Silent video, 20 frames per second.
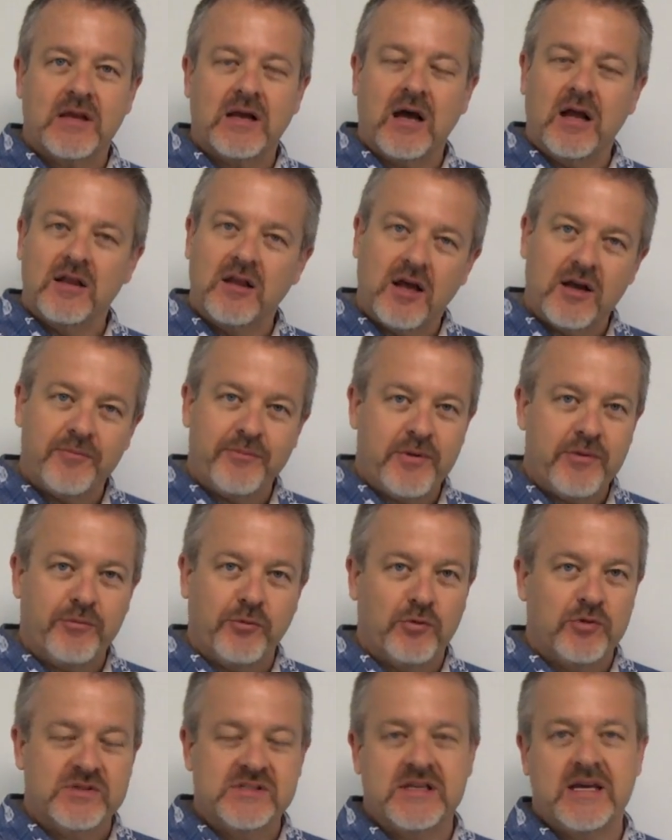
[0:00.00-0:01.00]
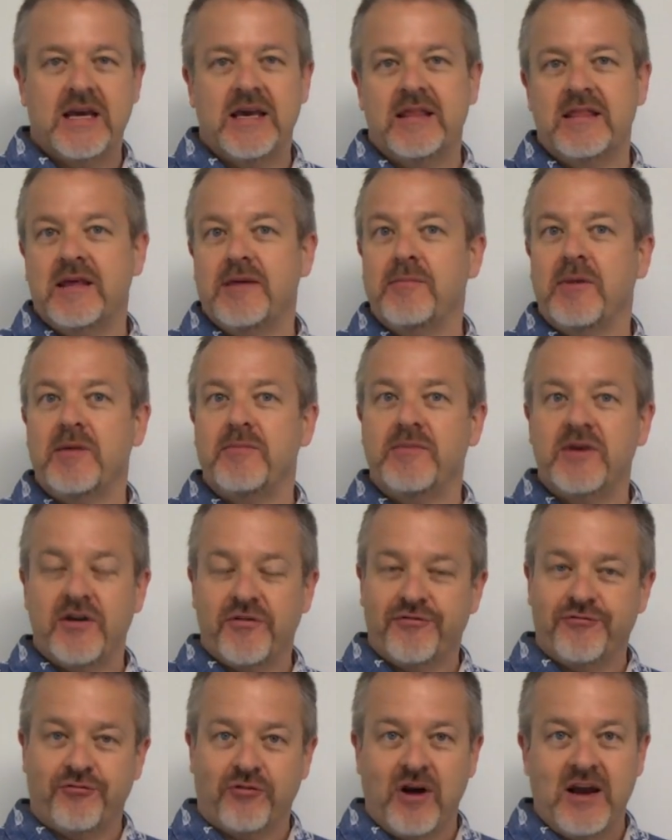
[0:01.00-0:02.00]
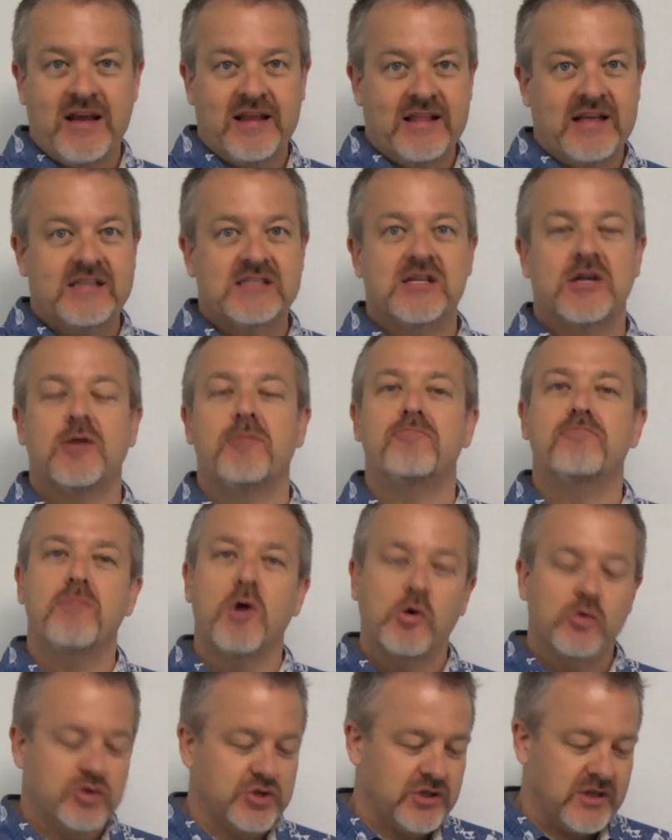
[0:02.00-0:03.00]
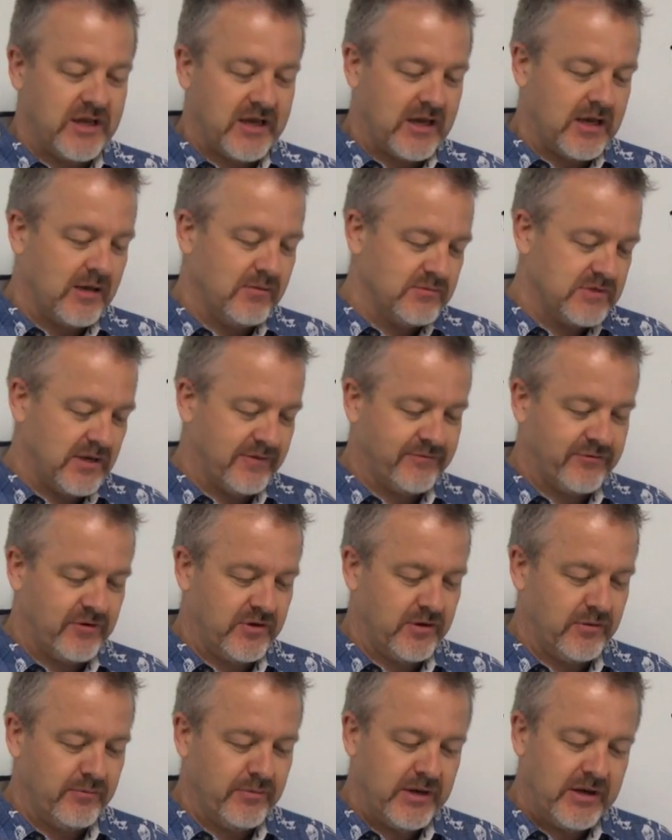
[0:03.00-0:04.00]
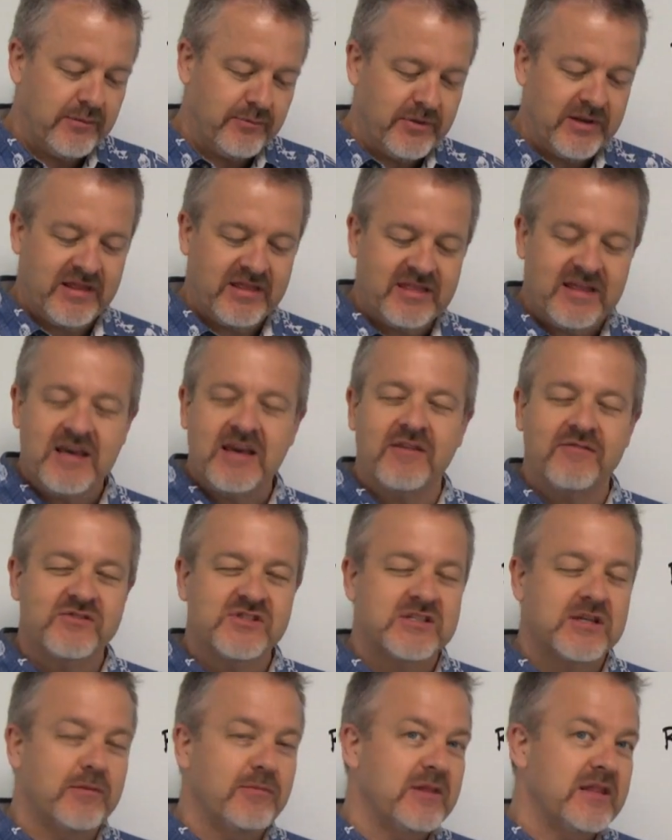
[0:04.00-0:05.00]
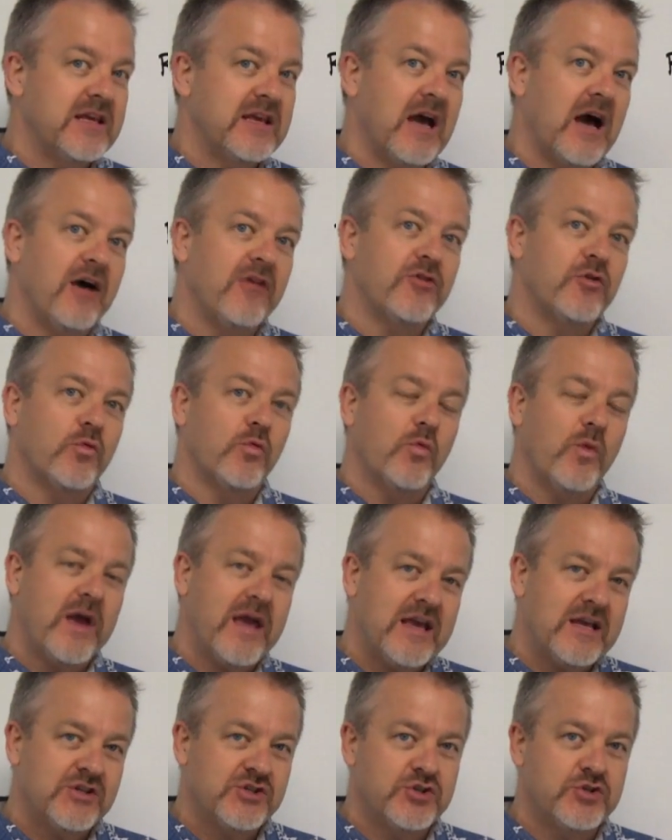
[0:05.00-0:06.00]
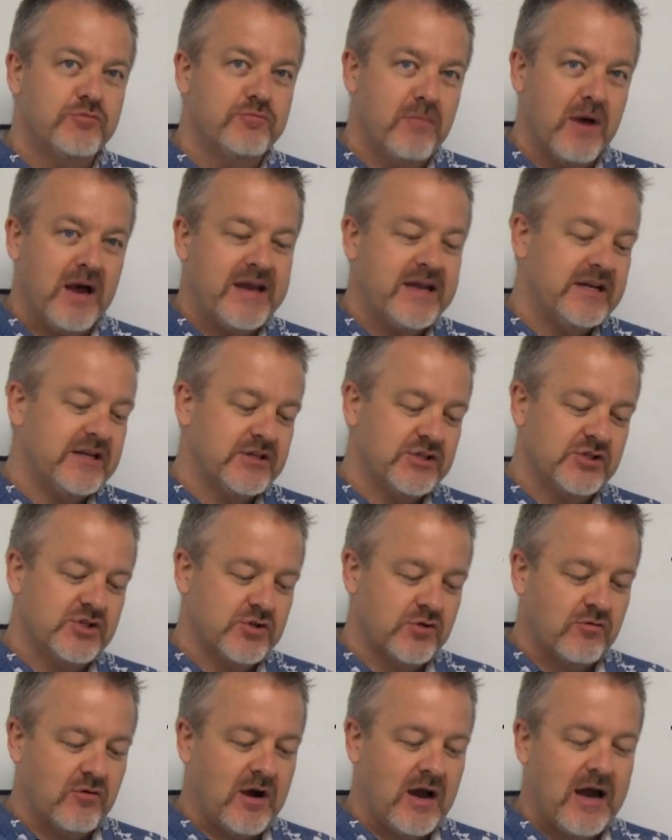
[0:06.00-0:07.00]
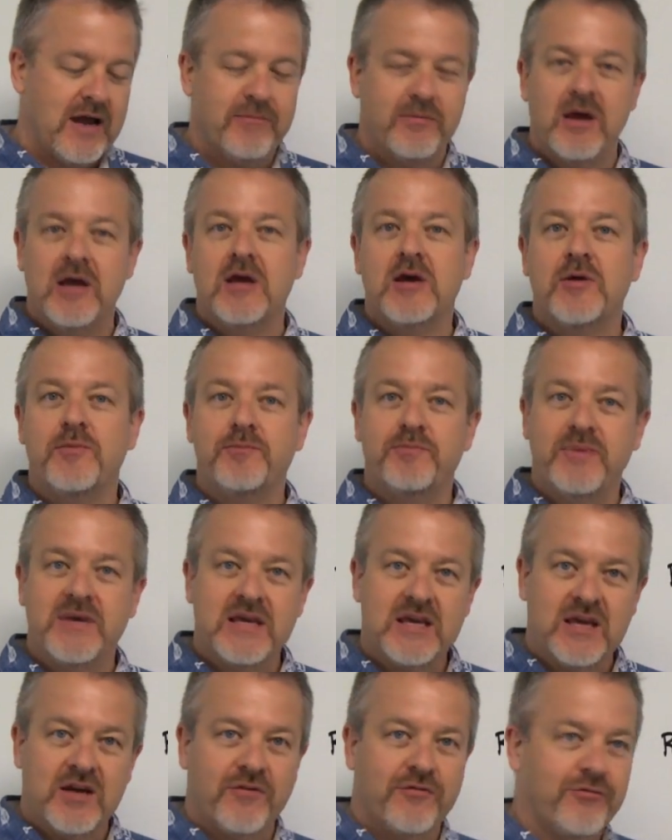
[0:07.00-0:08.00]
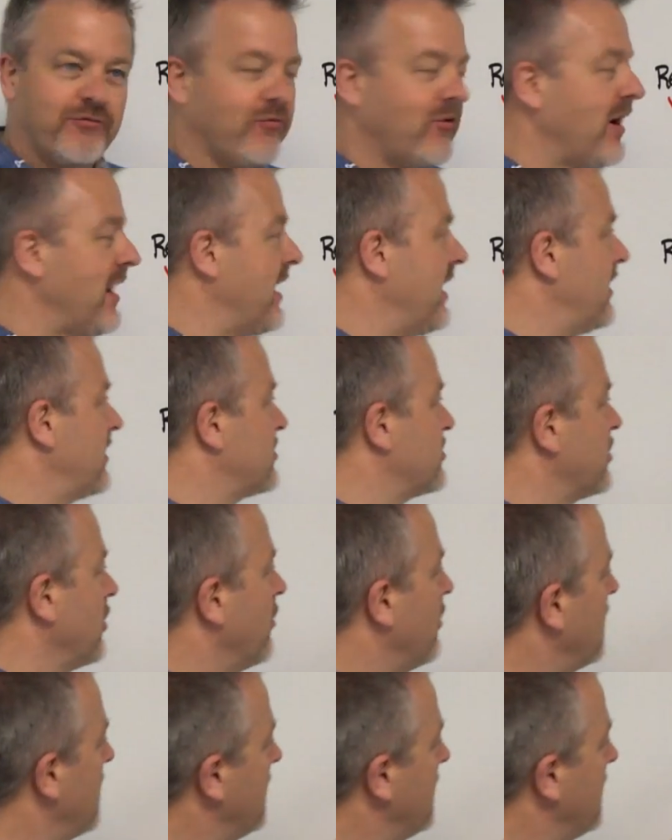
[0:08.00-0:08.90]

A lot of people will say they might be afraid. That's an emotion that comes up for them. But think of some of the other ways you might describe being afraid. So